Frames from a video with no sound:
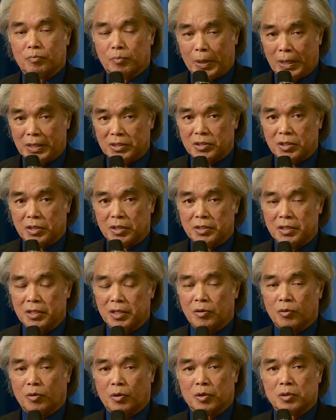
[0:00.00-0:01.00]
basically
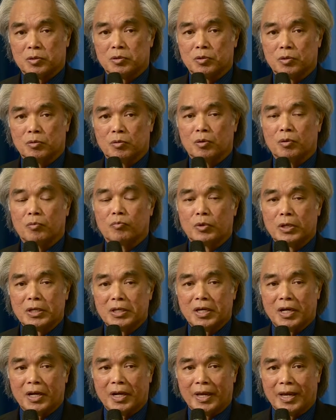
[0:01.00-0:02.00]
in order to
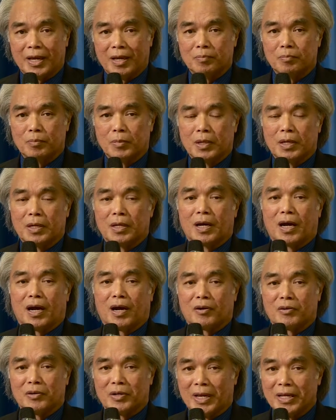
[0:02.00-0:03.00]
reclaim
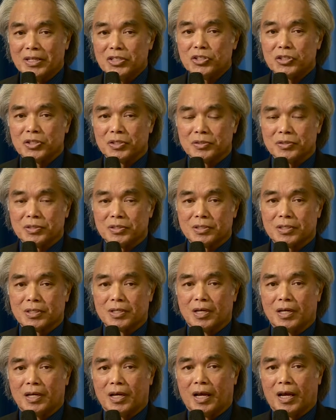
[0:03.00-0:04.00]
our nations
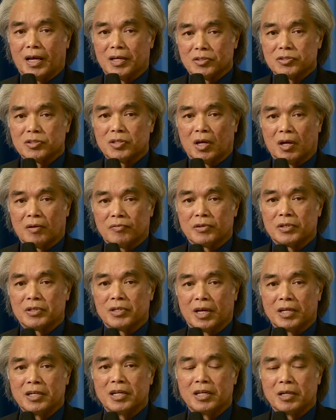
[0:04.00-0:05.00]
as sovereign
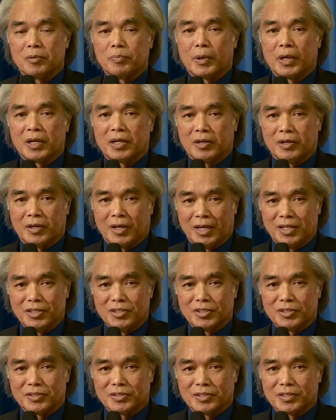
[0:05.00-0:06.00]
and independent
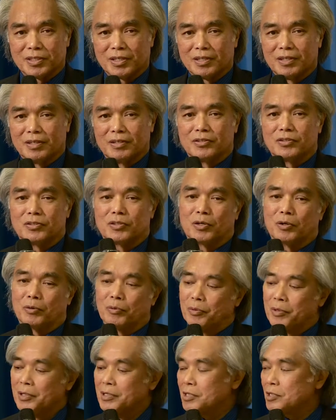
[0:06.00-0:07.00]
nations.
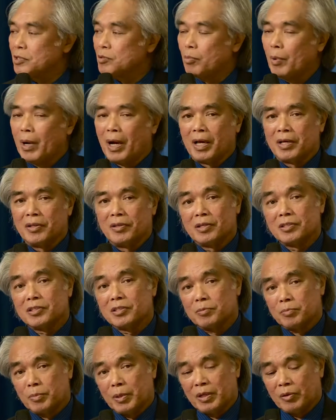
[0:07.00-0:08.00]
So this is why this
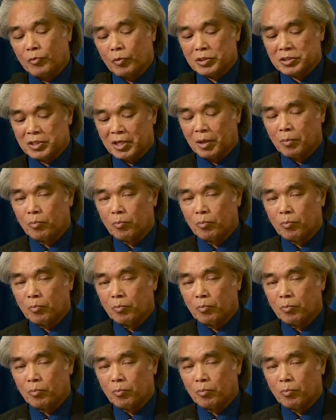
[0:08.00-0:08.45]
has been was an